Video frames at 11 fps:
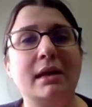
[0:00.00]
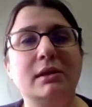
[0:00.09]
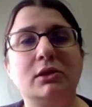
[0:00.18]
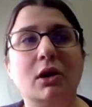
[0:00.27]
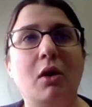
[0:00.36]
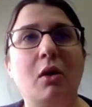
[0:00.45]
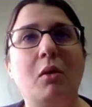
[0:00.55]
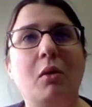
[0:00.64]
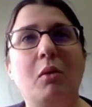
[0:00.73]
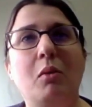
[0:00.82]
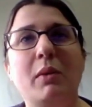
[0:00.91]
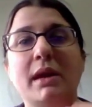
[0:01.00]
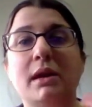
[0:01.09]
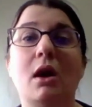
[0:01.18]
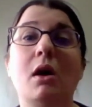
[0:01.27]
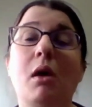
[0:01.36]
And so
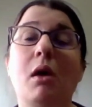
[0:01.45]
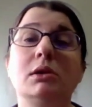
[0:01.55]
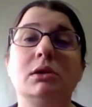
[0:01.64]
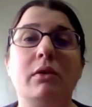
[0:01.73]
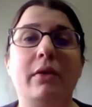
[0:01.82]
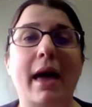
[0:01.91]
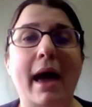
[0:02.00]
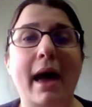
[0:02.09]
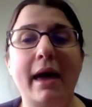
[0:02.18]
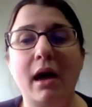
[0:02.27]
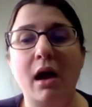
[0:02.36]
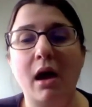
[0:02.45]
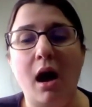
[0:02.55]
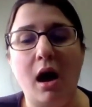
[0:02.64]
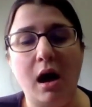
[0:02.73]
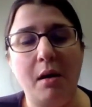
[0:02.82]
we know also that
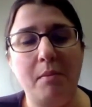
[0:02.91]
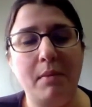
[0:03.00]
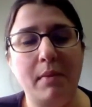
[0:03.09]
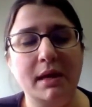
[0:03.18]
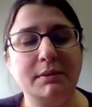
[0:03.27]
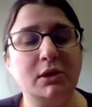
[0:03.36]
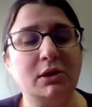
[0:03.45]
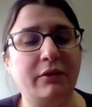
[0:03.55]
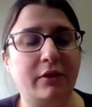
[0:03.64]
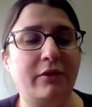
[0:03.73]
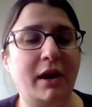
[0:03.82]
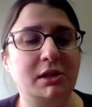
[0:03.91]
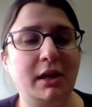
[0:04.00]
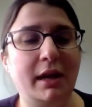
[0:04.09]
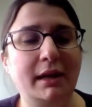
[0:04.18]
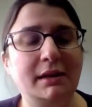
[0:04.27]
um, especially for
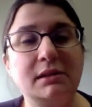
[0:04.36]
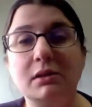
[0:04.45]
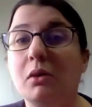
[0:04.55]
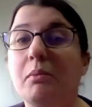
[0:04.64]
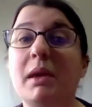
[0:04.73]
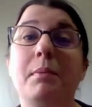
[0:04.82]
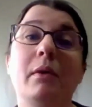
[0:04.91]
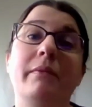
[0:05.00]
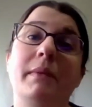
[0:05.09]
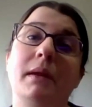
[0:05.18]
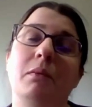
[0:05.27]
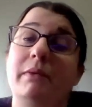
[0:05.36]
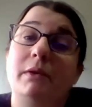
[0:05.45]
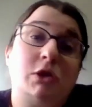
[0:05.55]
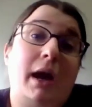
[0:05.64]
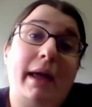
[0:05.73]
Fragile X. You know, people been,
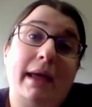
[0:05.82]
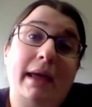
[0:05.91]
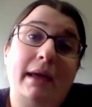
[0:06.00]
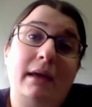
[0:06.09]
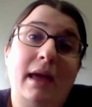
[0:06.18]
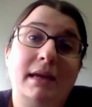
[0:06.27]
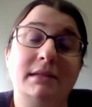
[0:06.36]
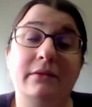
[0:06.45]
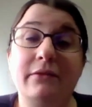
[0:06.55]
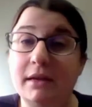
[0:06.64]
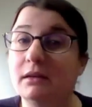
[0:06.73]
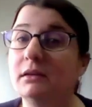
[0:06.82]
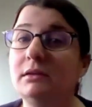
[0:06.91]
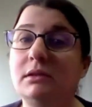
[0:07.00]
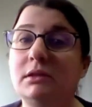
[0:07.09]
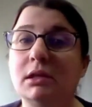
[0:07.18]
we've been trying as a
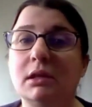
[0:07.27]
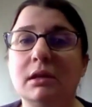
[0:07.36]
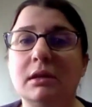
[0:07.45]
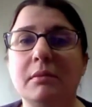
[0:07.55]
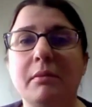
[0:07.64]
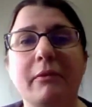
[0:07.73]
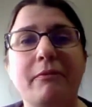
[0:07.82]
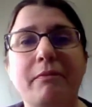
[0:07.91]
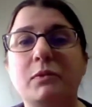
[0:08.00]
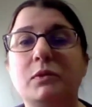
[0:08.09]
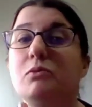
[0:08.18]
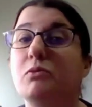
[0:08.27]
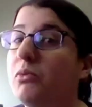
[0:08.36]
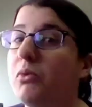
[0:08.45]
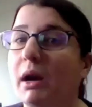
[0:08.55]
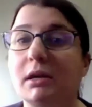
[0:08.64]
field to
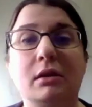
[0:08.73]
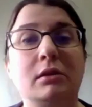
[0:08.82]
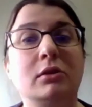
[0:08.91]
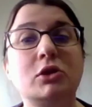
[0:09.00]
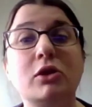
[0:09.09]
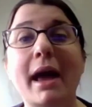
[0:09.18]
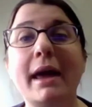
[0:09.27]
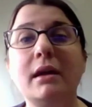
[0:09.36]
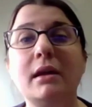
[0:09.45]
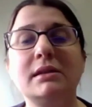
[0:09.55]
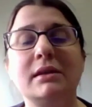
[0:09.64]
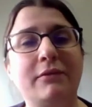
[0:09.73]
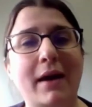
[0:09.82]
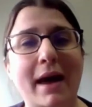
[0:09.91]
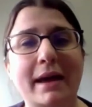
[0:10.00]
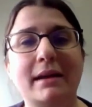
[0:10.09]
run clinical trials
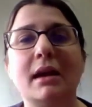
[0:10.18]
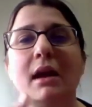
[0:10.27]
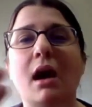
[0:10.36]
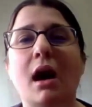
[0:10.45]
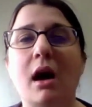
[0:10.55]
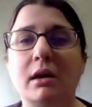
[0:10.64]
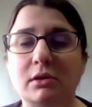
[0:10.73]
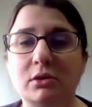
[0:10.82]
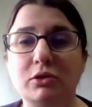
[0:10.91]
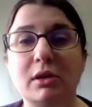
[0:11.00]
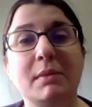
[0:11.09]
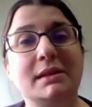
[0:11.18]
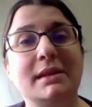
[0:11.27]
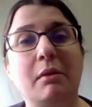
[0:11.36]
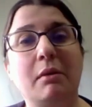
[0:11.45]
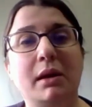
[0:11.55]
and find uh,
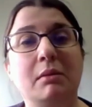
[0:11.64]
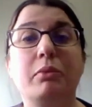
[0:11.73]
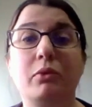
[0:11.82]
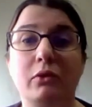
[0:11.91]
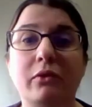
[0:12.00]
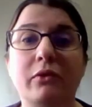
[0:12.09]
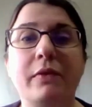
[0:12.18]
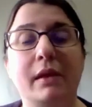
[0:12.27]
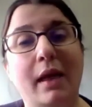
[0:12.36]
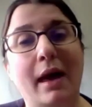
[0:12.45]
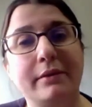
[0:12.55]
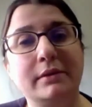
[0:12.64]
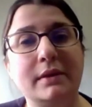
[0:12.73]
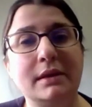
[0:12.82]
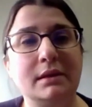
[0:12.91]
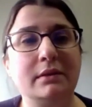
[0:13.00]
treatments that would improve the lives
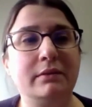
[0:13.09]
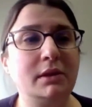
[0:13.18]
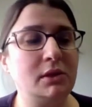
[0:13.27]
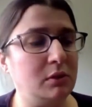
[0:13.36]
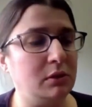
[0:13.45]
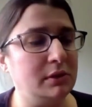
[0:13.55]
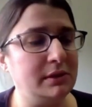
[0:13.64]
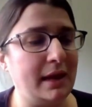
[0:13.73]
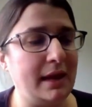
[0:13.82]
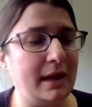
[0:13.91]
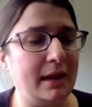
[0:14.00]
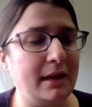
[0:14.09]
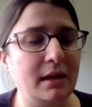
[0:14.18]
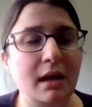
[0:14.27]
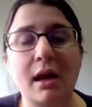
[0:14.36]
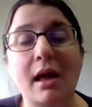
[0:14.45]
of these individuals,
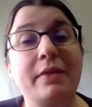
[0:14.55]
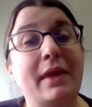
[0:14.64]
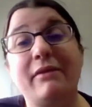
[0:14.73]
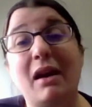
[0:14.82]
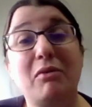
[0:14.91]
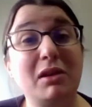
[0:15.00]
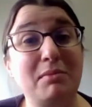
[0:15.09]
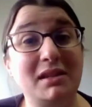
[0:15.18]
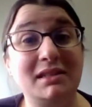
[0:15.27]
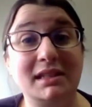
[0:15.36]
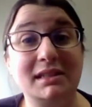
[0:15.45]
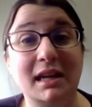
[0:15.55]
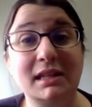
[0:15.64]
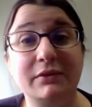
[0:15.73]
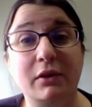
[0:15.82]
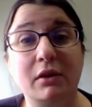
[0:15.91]
and they've not really been
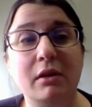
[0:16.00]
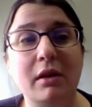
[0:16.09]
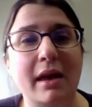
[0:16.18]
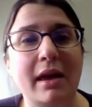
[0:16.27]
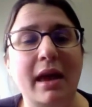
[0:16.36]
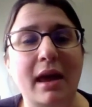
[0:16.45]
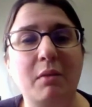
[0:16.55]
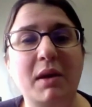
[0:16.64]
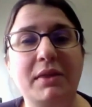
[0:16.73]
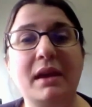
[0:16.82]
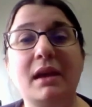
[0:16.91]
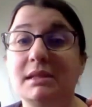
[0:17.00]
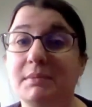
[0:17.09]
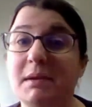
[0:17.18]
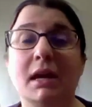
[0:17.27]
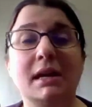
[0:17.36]
successful. And we think
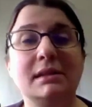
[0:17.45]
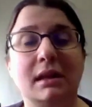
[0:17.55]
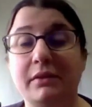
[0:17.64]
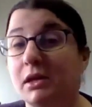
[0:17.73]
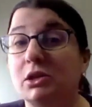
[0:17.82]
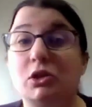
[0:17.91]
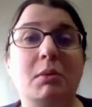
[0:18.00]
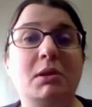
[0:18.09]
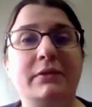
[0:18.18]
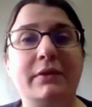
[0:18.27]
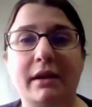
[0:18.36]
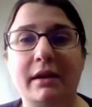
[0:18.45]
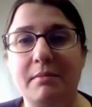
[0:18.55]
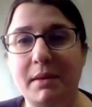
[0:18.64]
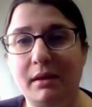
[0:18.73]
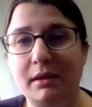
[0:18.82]
it's because there's so much
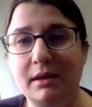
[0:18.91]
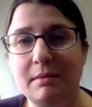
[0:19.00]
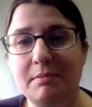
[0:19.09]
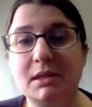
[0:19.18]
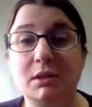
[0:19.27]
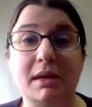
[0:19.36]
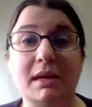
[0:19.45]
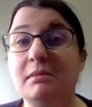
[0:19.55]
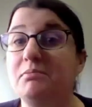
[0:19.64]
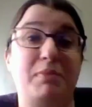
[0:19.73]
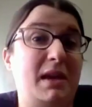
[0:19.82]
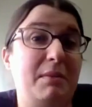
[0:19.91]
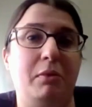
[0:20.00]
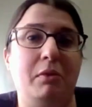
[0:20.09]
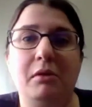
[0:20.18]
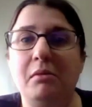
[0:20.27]
variability between
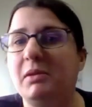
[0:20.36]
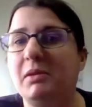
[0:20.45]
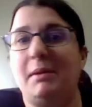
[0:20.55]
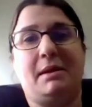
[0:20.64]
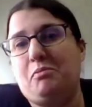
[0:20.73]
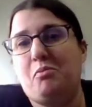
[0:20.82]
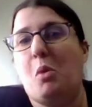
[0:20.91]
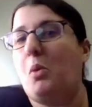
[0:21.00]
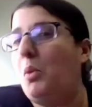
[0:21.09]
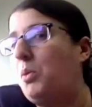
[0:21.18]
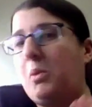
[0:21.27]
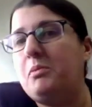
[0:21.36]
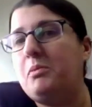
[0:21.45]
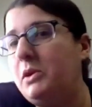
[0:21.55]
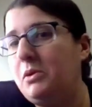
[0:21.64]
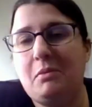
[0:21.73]
people. But I mean,
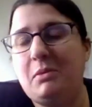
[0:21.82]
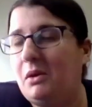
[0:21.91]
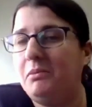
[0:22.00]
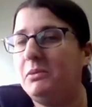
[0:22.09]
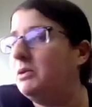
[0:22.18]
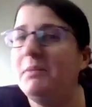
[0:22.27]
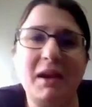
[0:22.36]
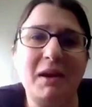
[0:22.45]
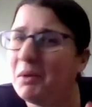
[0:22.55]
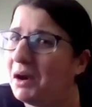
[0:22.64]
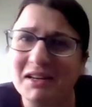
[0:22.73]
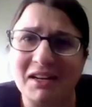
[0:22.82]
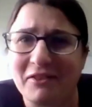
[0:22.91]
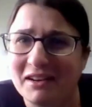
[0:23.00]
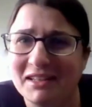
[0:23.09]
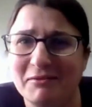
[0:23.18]
you you know, you and me, we are
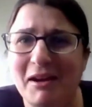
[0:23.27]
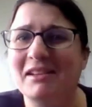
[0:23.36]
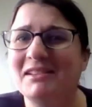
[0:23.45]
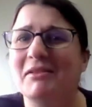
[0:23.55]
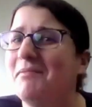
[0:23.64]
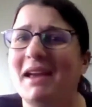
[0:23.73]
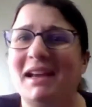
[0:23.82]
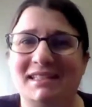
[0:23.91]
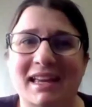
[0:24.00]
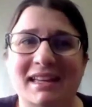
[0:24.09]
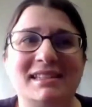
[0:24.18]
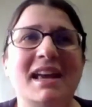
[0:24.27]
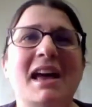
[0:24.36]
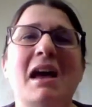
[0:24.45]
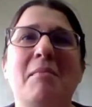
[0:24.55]
different as well, so it makes sense.